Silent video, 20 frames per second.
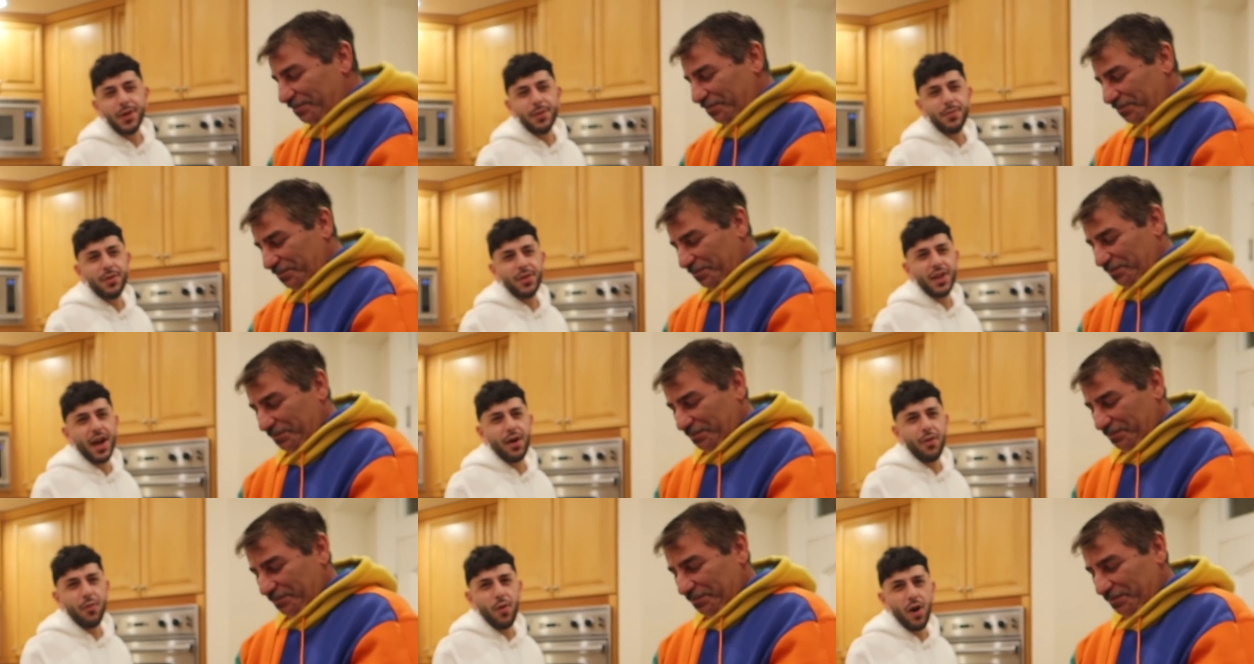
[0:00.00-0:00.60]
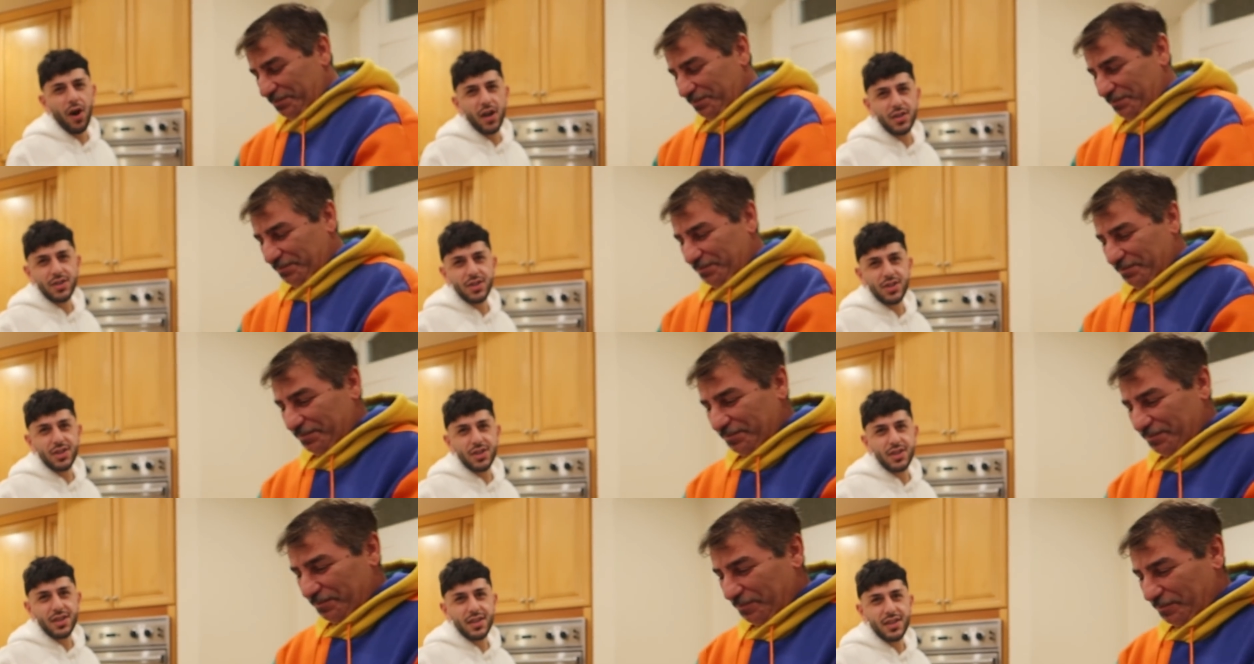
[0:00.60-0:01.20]
Speaker 1: people that
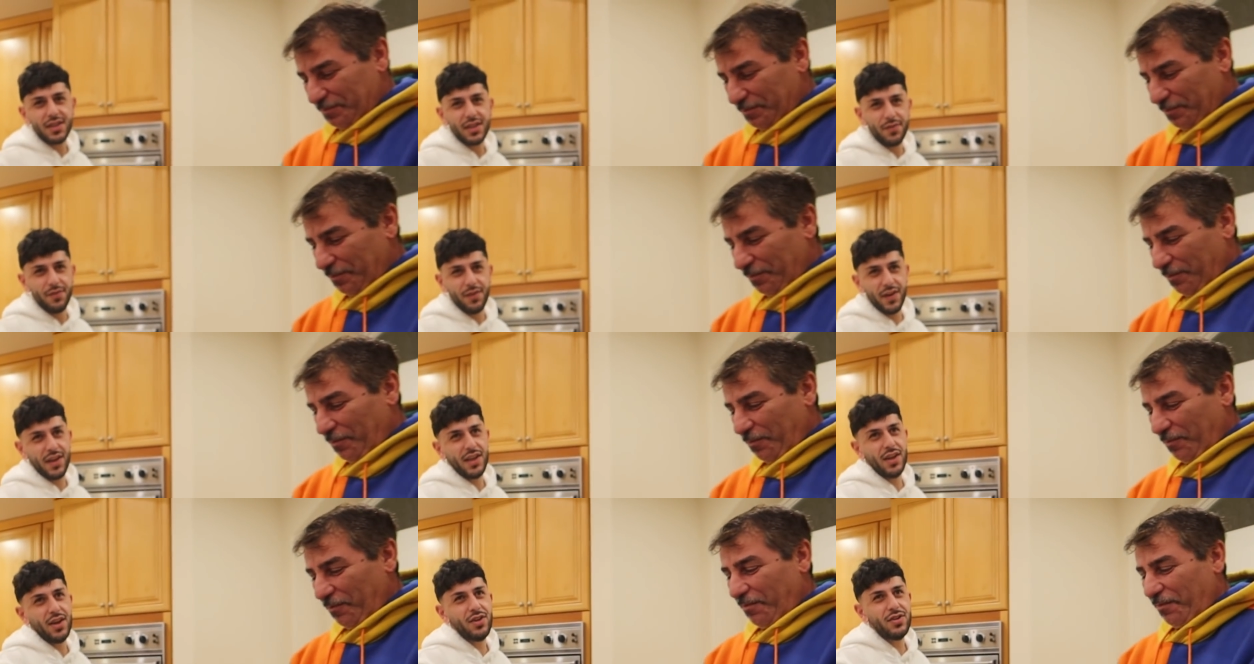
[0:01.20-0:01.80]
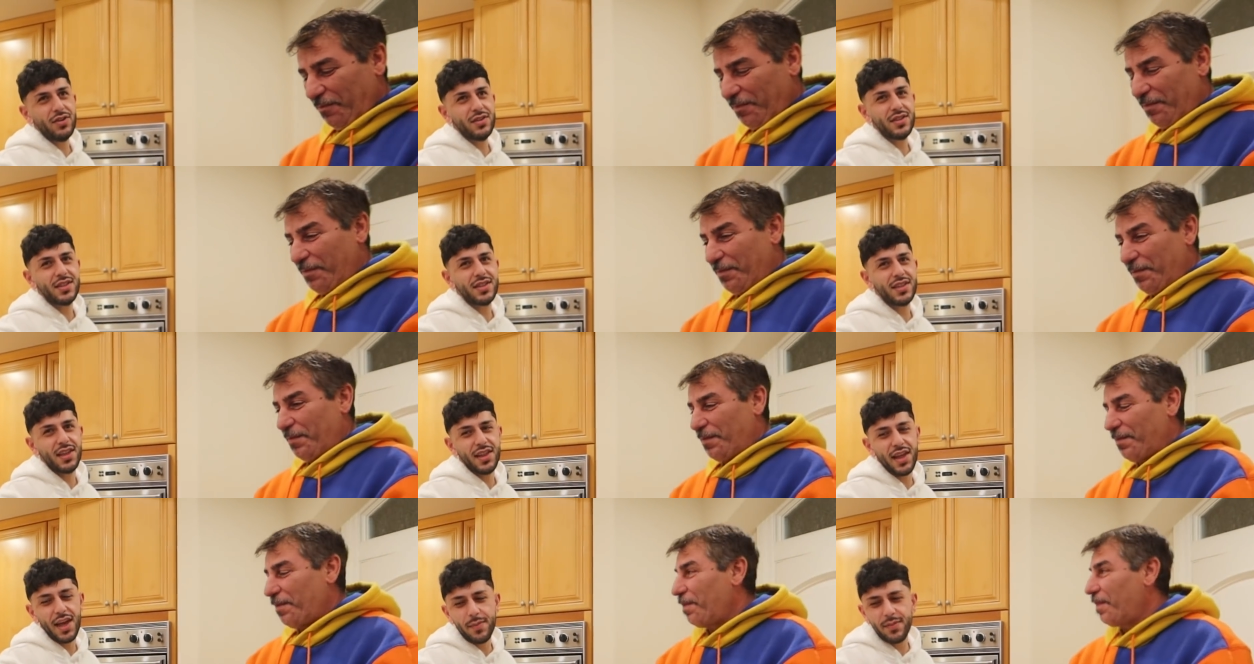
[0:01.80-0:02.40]
watch the videos
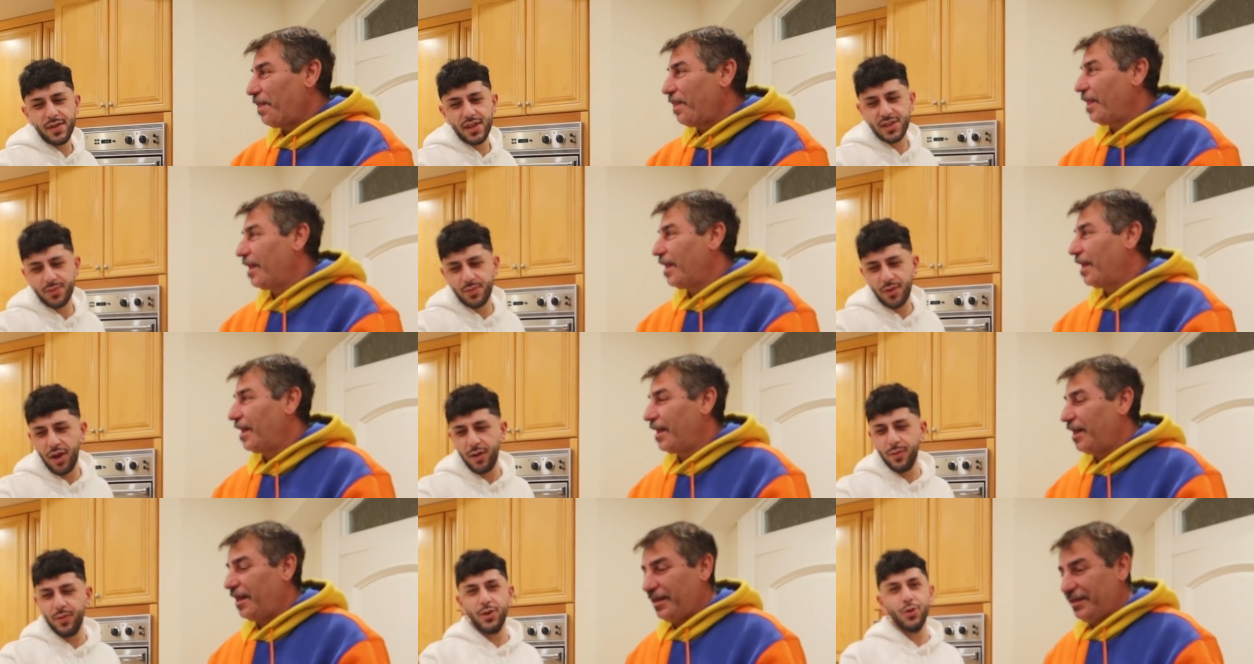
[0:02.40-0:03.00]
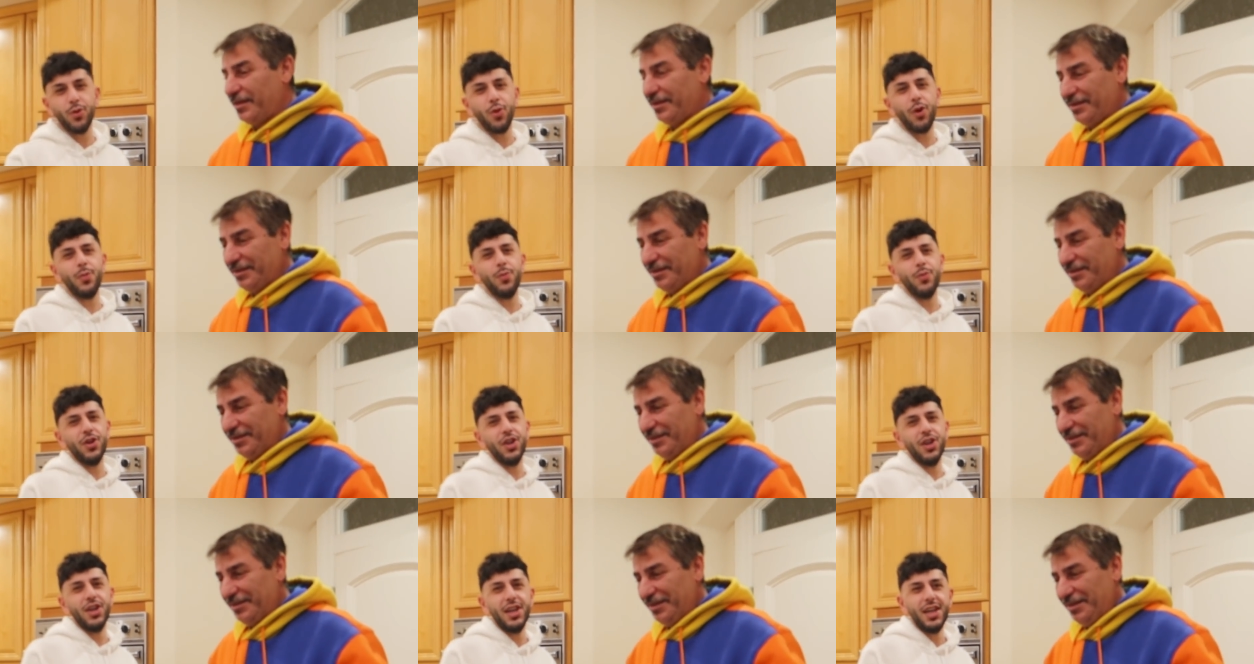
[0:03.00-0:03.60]
to them this is probably
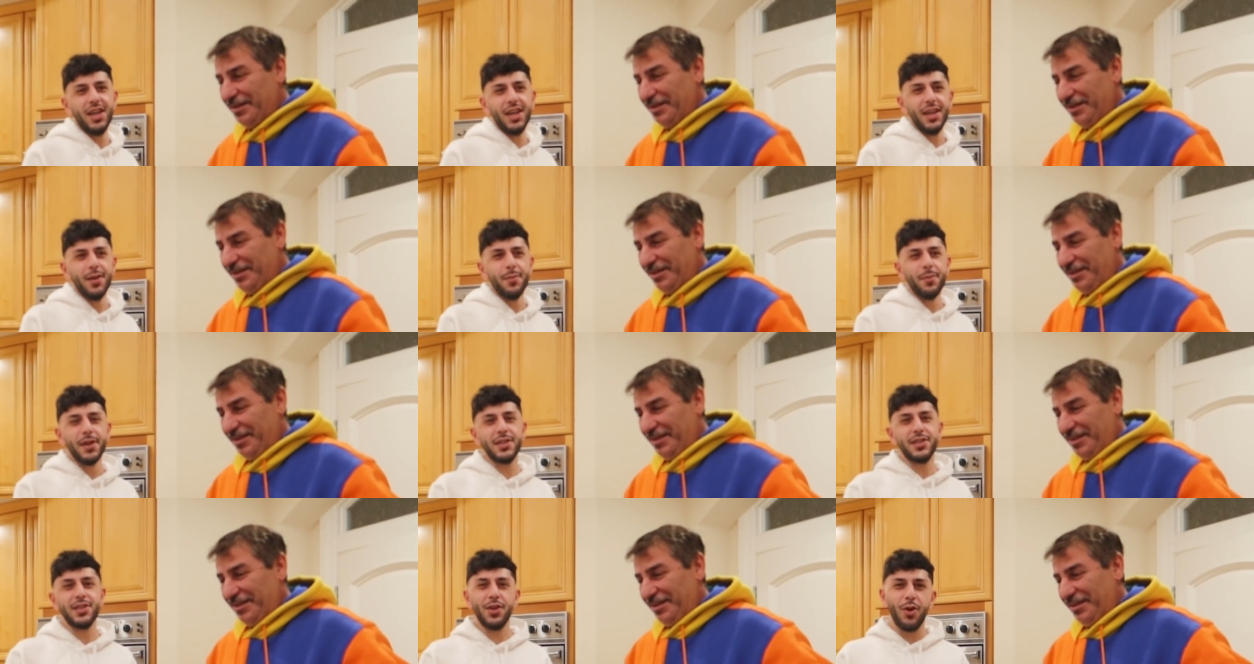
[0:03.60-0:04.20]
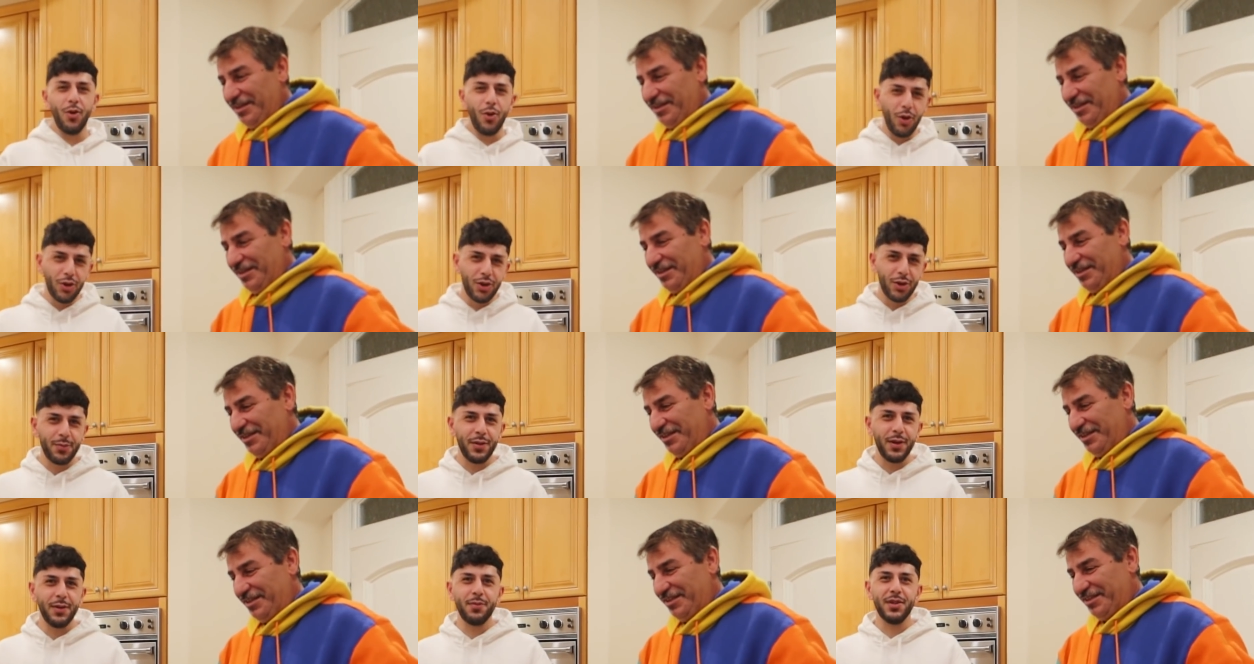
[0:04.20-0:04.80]
normal but to the
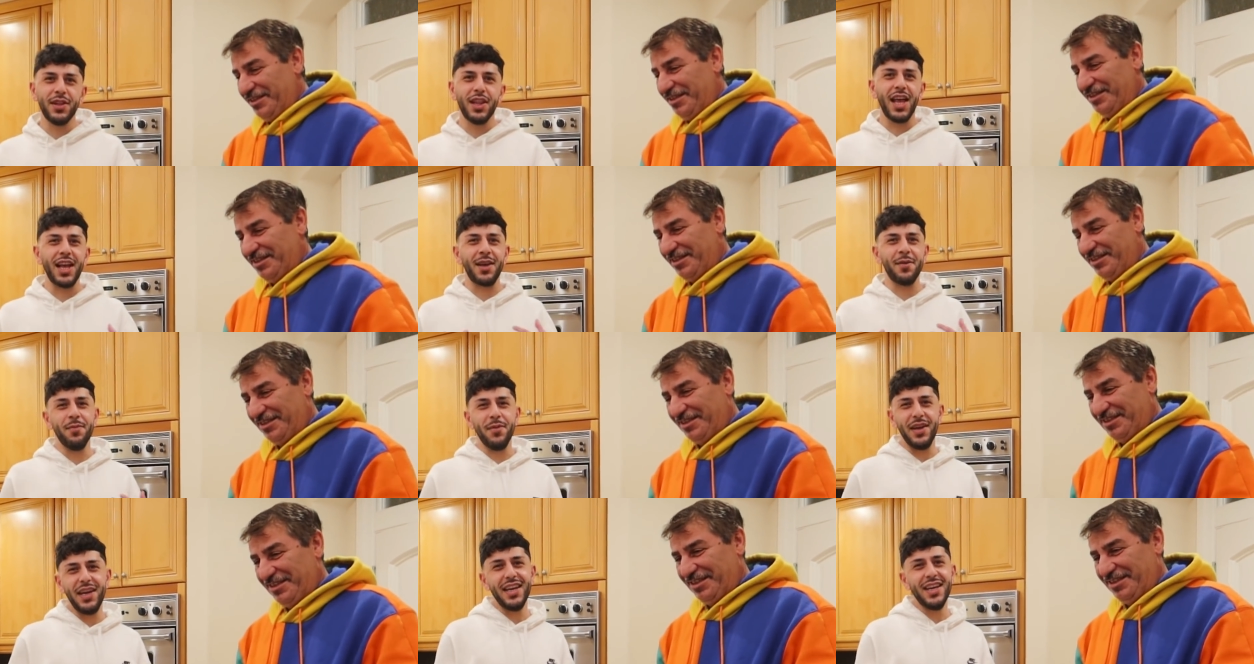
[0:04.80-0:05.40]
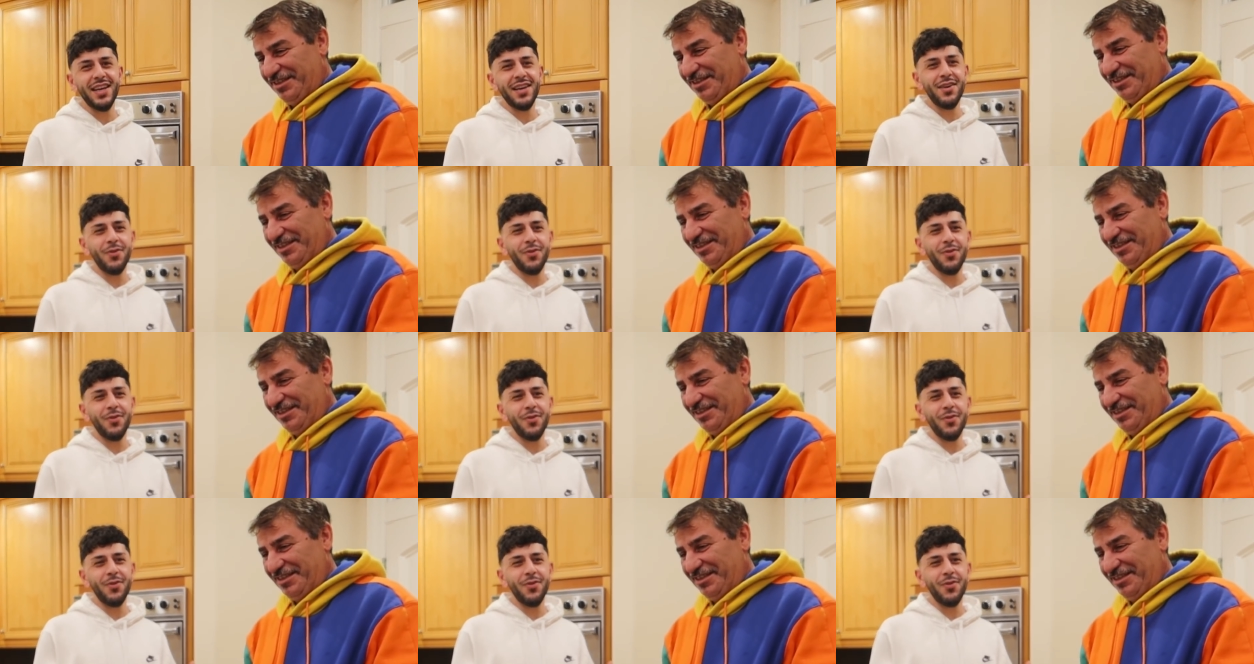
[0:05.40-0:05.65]
older people like me